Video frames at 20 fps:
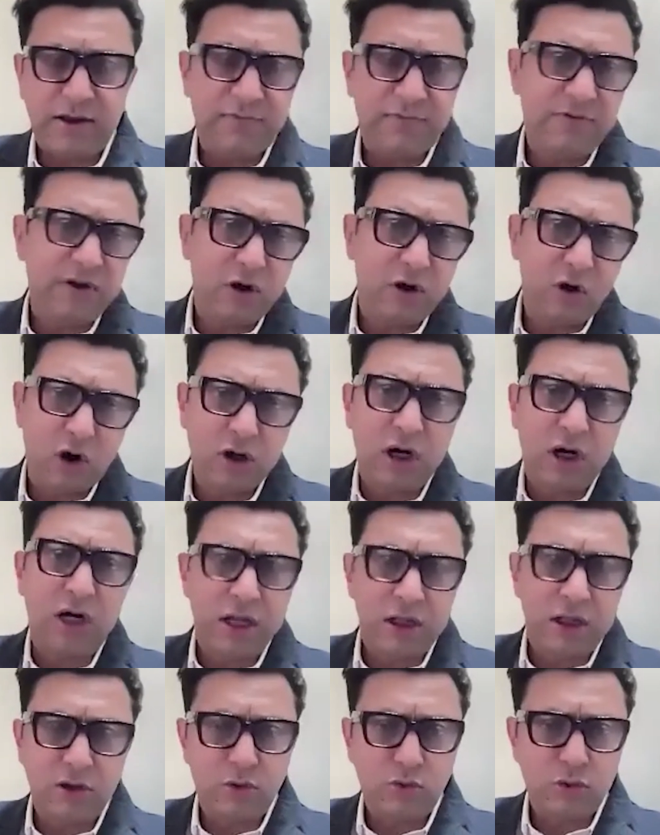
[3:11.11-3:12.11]
If we are not
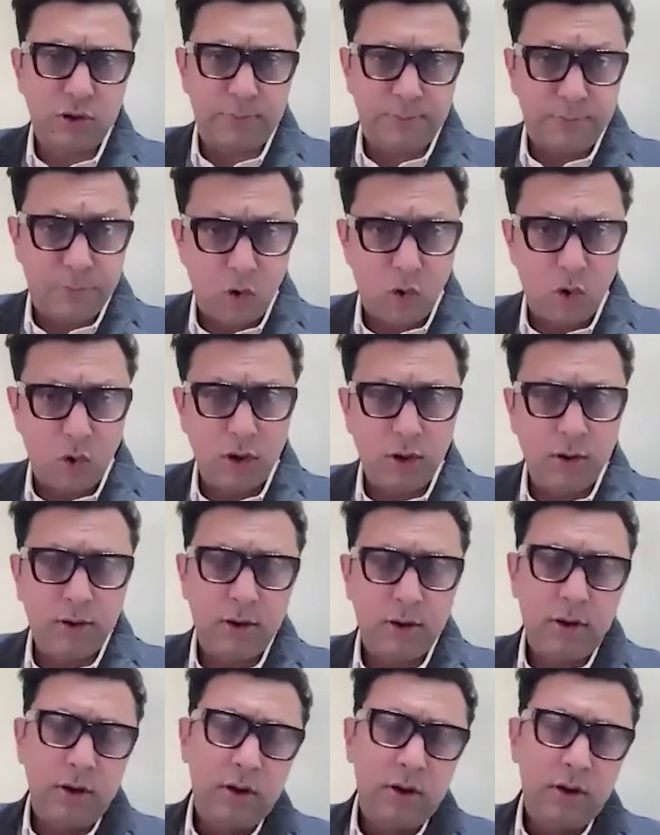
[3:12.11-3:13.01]
cutting through the bone,